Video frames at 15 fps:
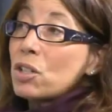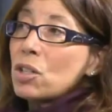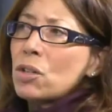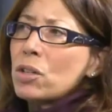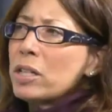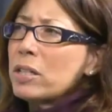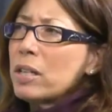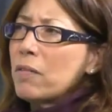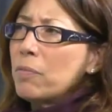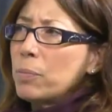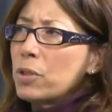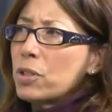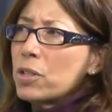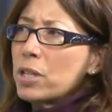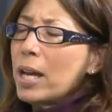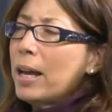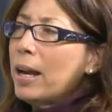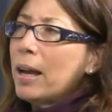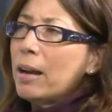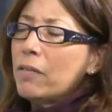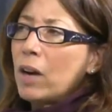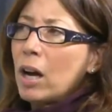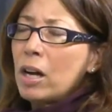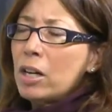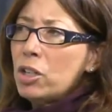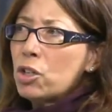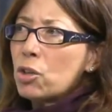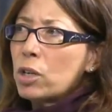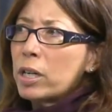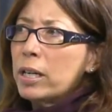37% out of
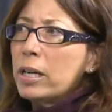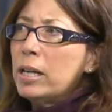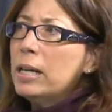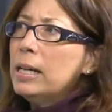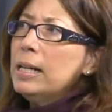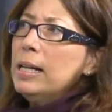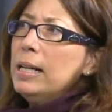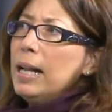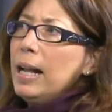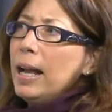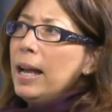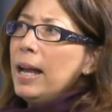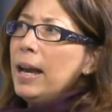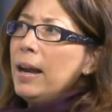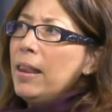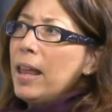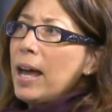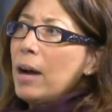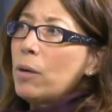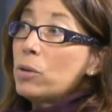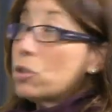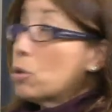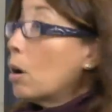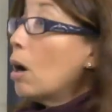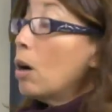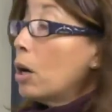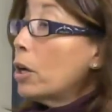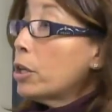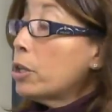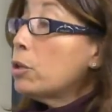100. And that was a,
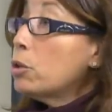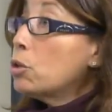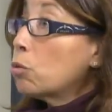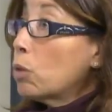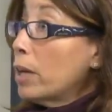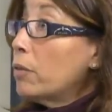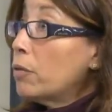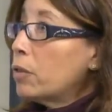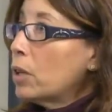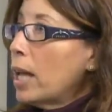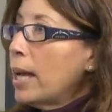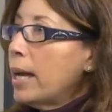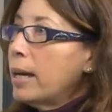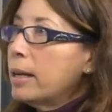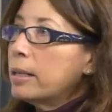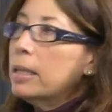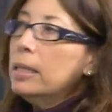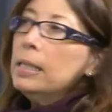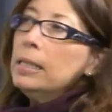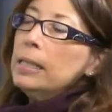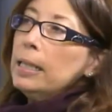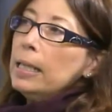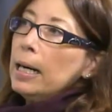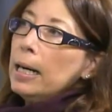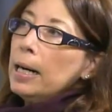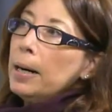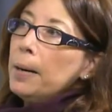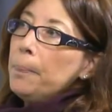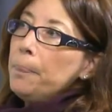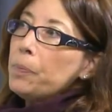a huge red flag. Right,
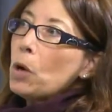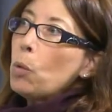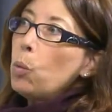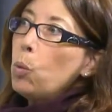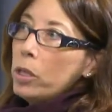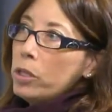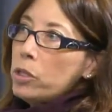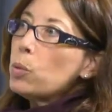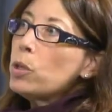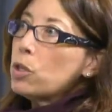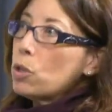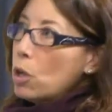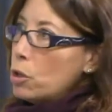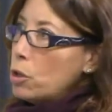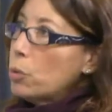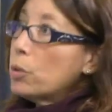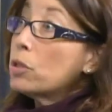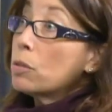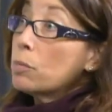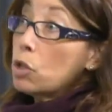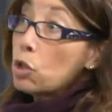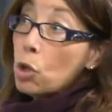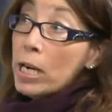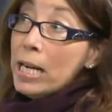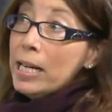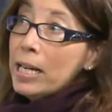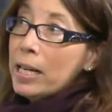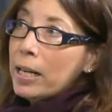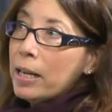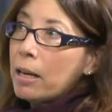right. Um, once we started doing some
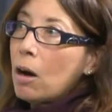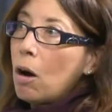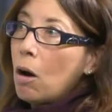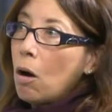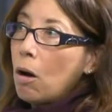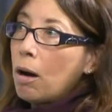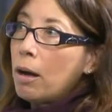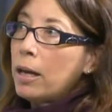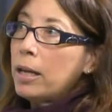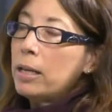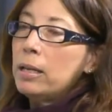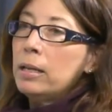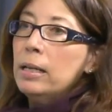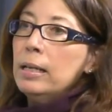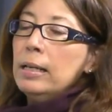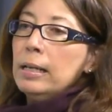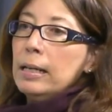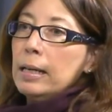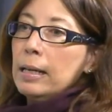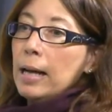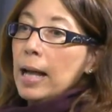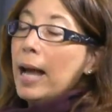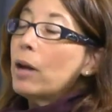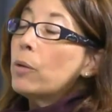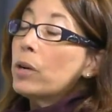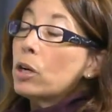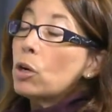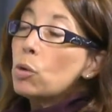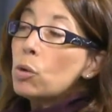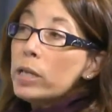training on uh, how to
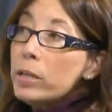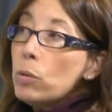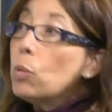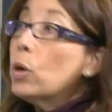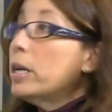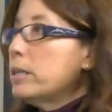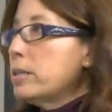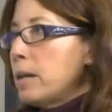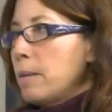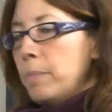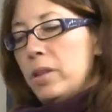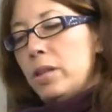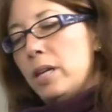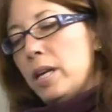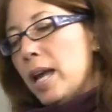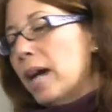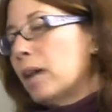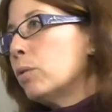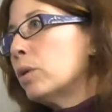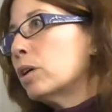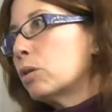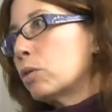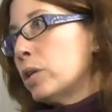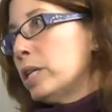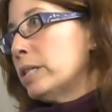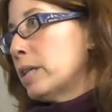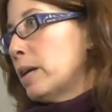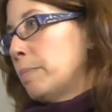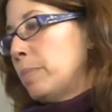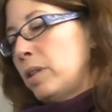increase what is empathy, how to
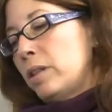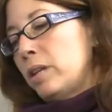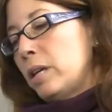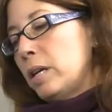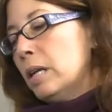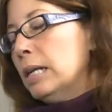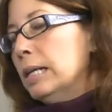increase empathy,